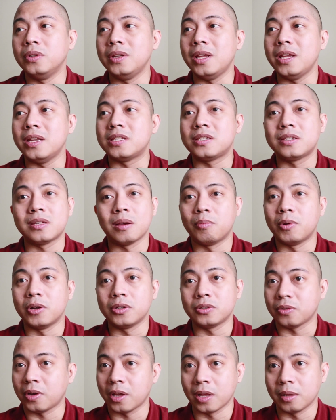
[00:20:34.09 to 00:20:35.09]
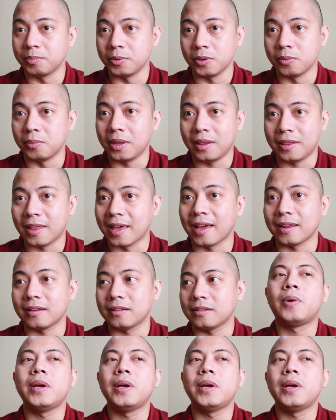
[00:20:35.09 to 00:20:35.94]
need someone to help you with that.